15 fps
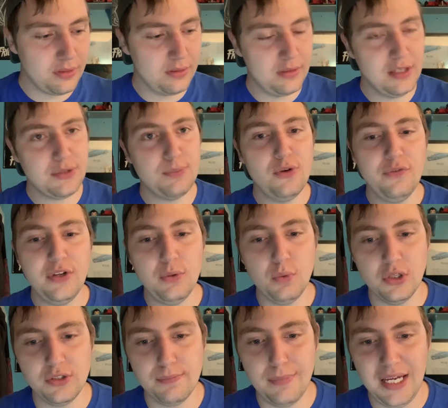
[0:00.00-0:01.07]
this movie
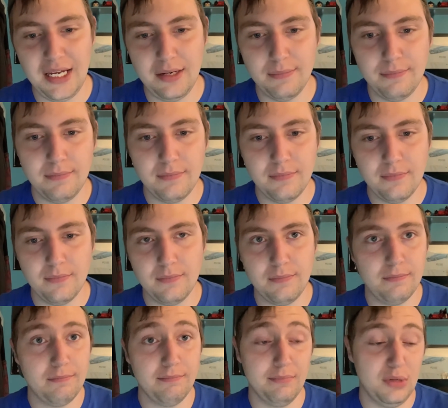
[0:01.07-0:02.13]
was made
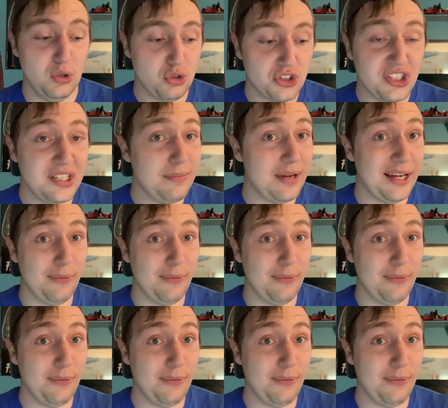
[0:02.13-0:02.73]
mostly by